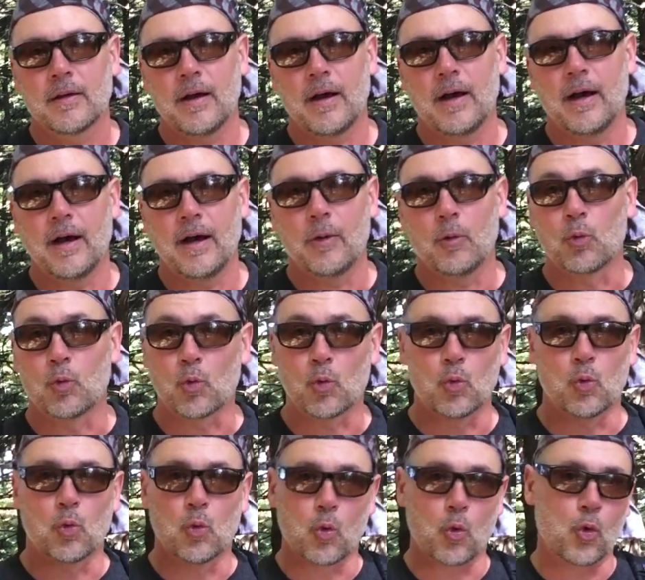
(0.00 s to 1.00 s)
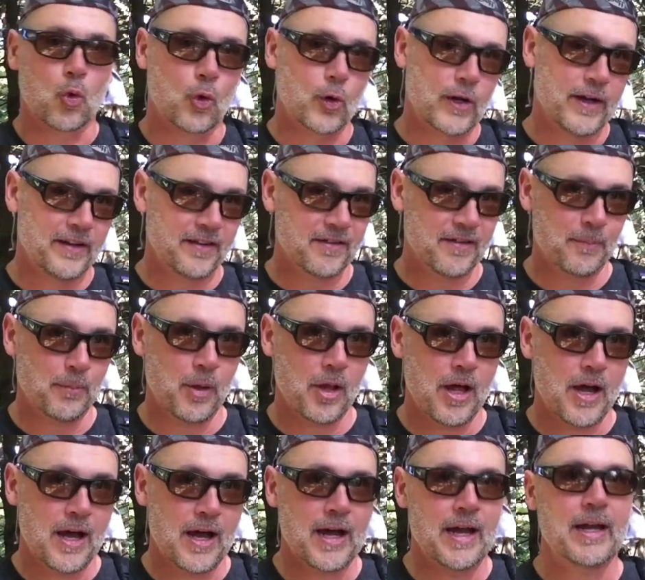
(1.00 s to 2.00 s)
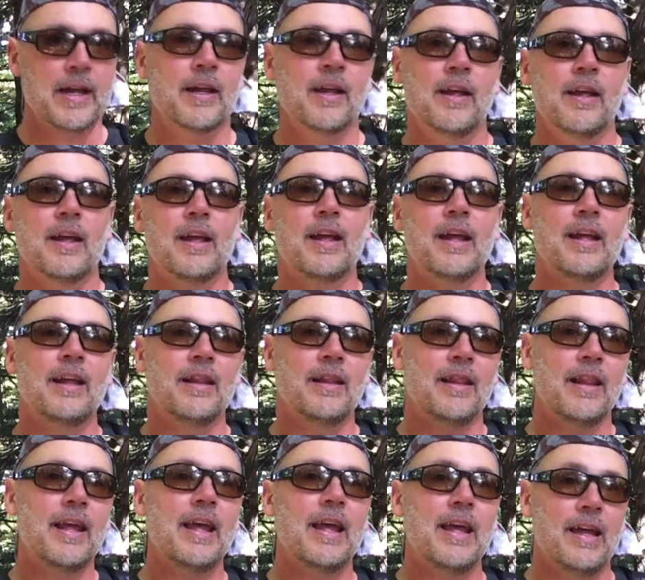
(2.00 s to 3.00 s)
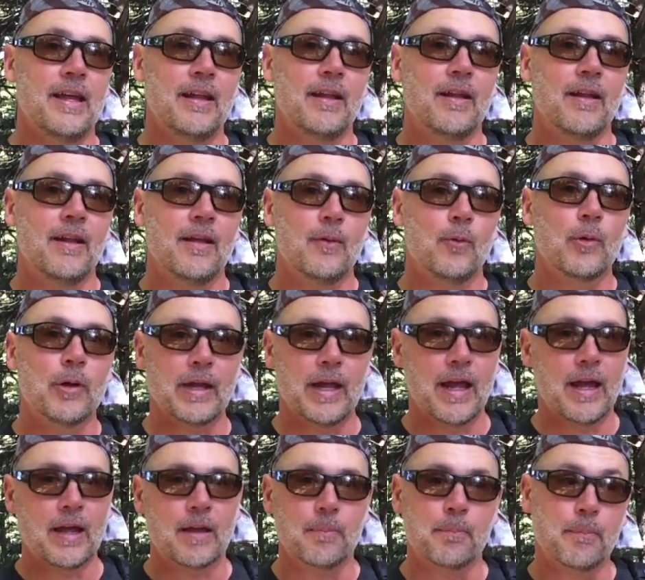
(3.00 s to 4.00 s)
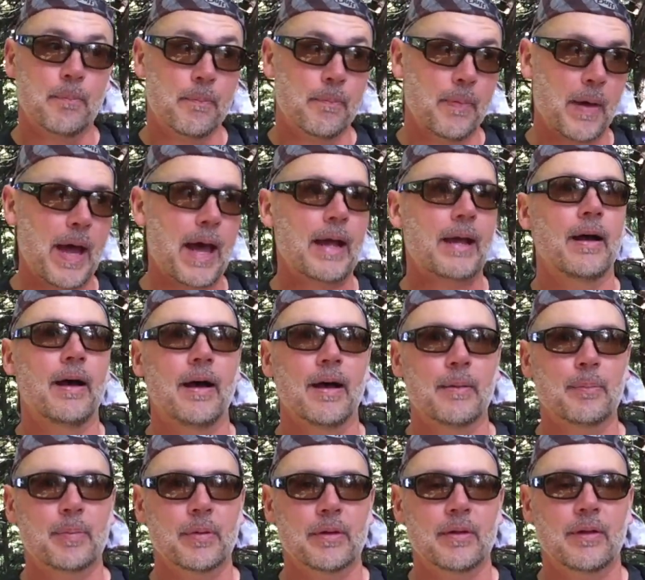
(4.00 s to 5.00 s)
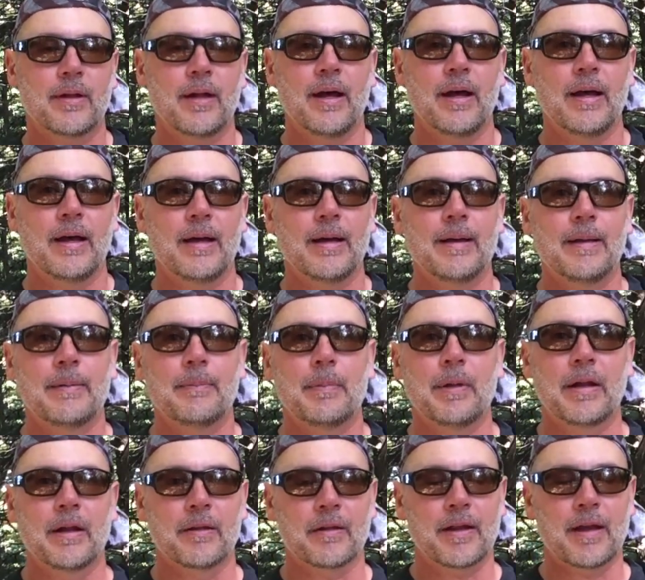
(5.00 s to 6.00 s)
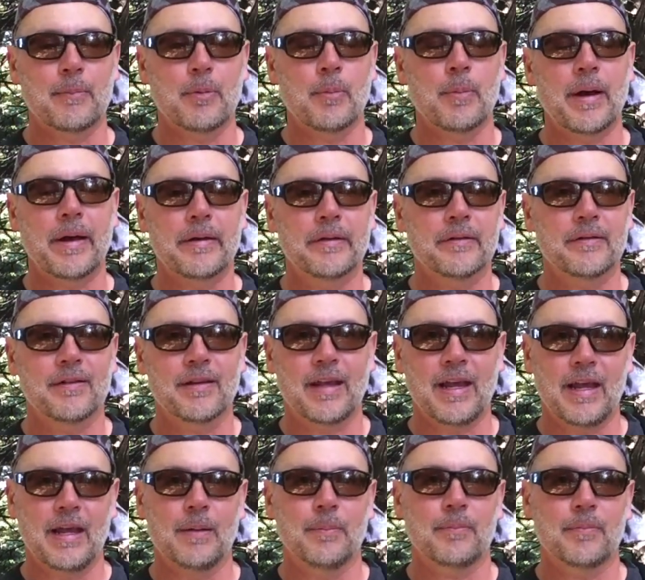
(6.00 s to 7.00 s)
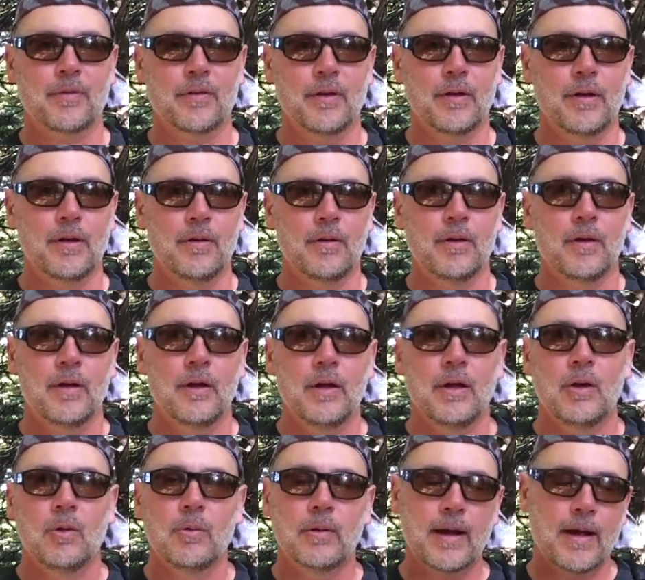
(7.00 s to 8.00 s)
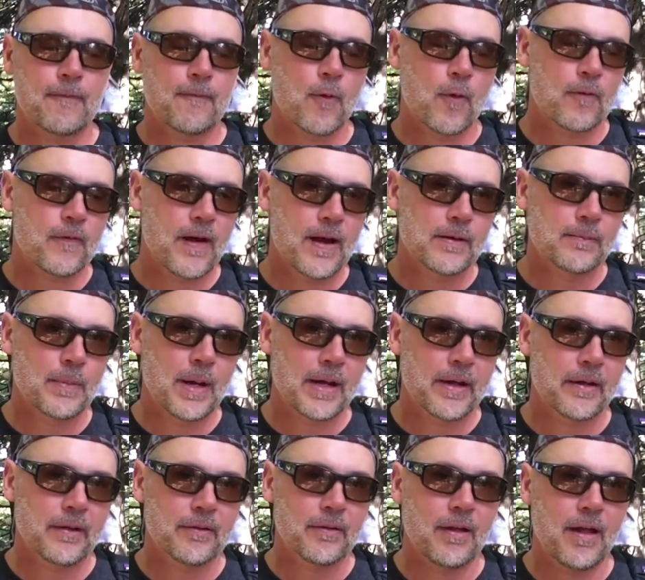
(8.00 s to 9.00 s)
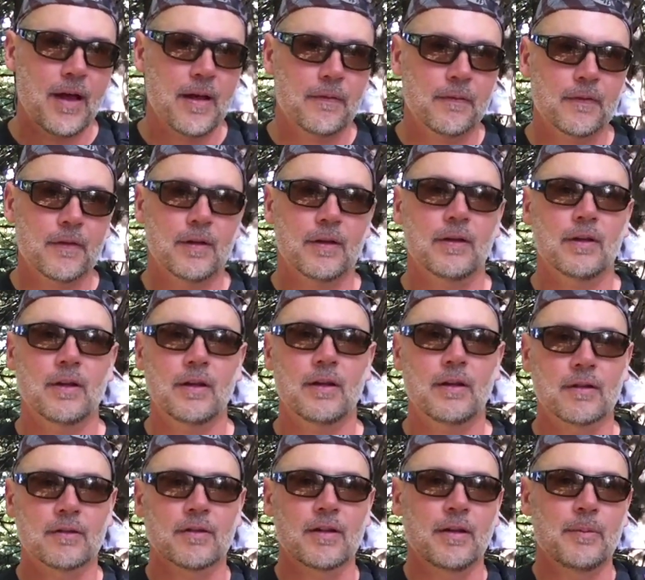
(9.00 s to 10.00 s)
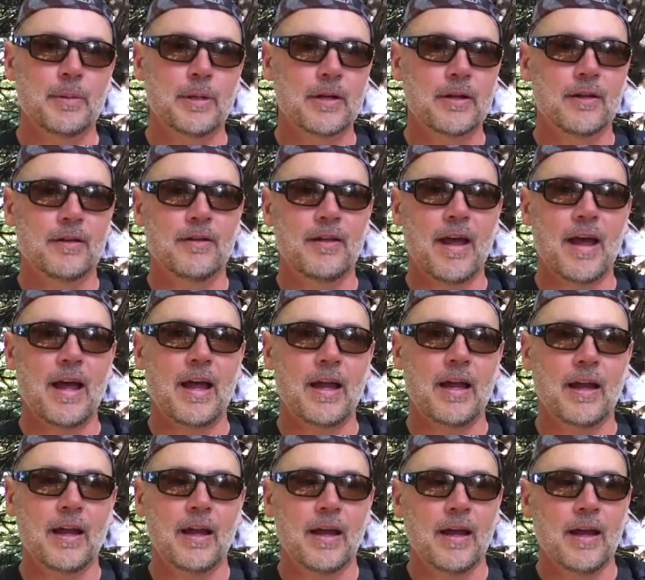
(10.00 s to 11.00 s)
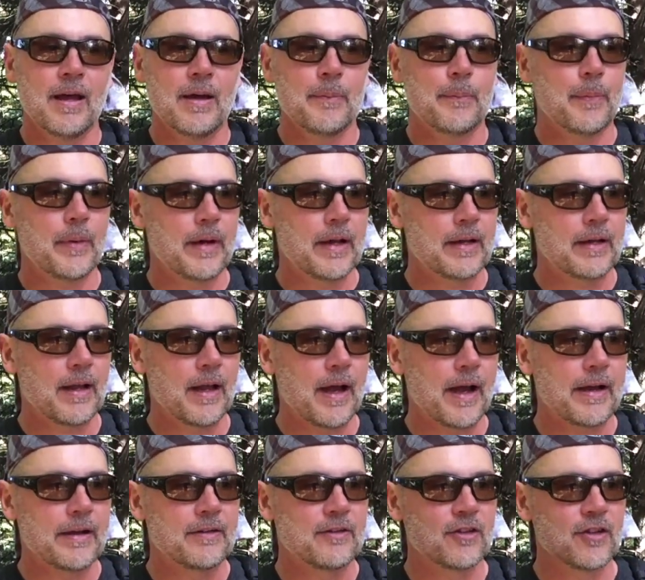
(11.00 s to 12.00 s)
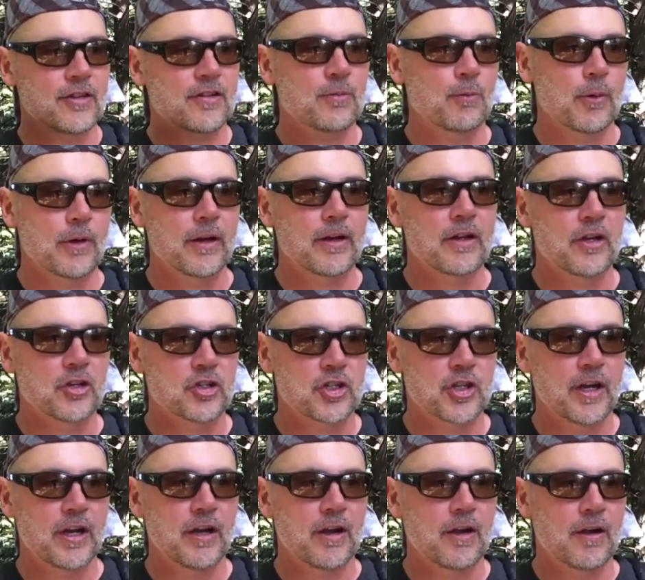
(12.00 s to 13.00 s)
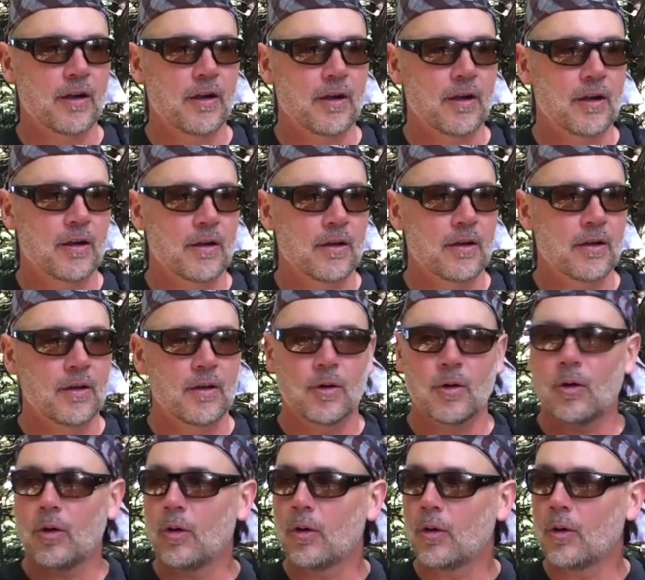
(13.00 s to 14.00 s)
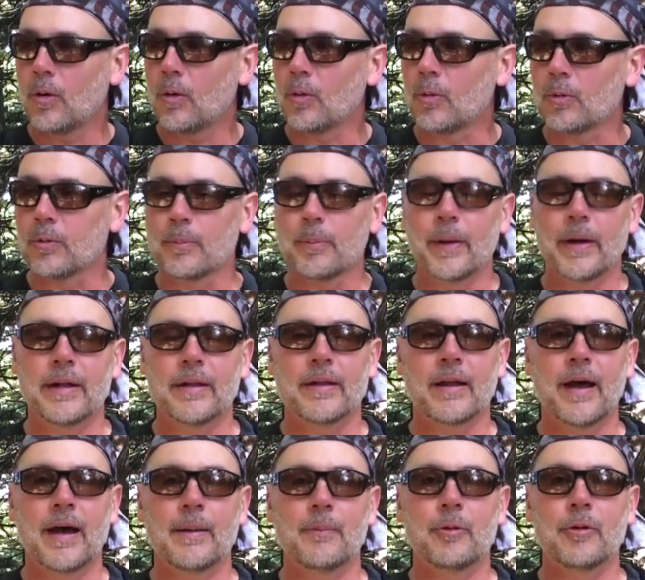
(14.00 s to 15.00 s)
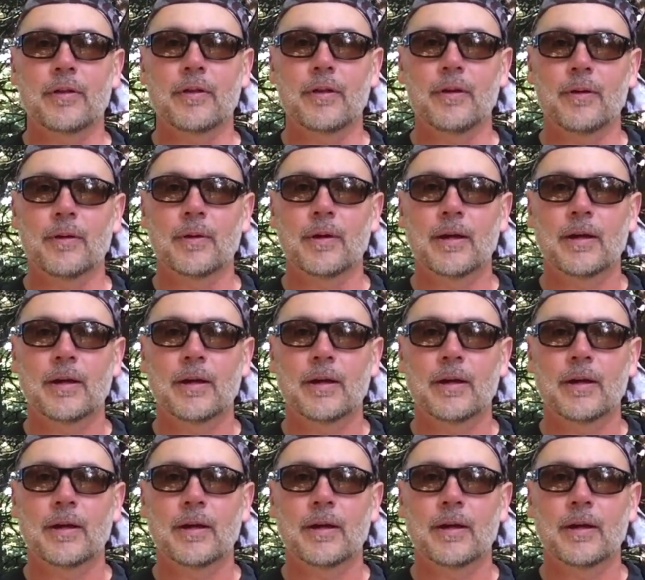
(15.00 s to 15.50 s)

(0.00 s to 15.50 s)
resupply, and then we head back up another couple miles to camp. So we got 4 or 5 miles left. It's going to be a good day, but I just wanted to share Old Butt Knob with you.